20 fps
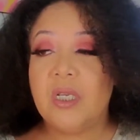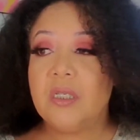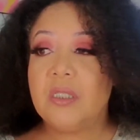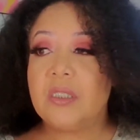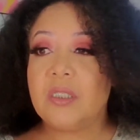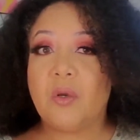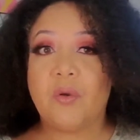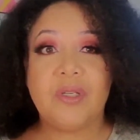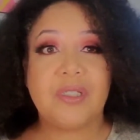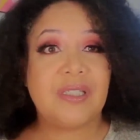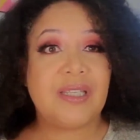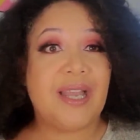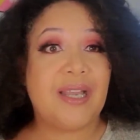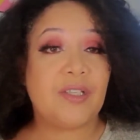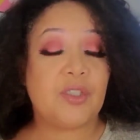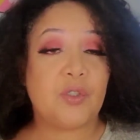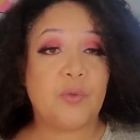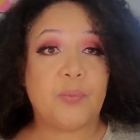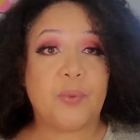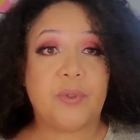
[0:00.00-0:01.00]
So it's not
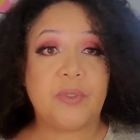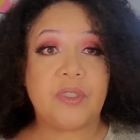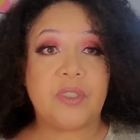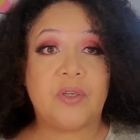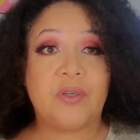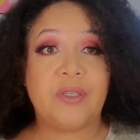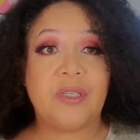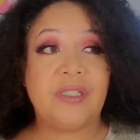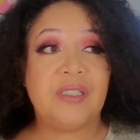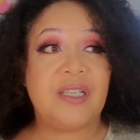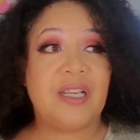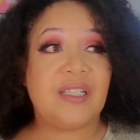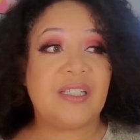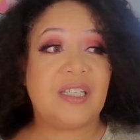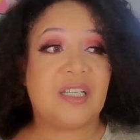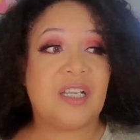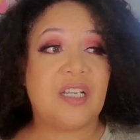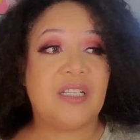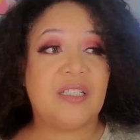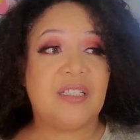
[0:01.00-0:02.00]
super, so
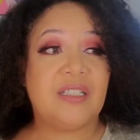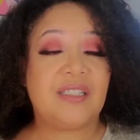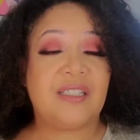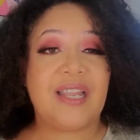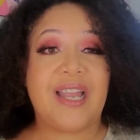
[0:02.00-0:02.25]
it's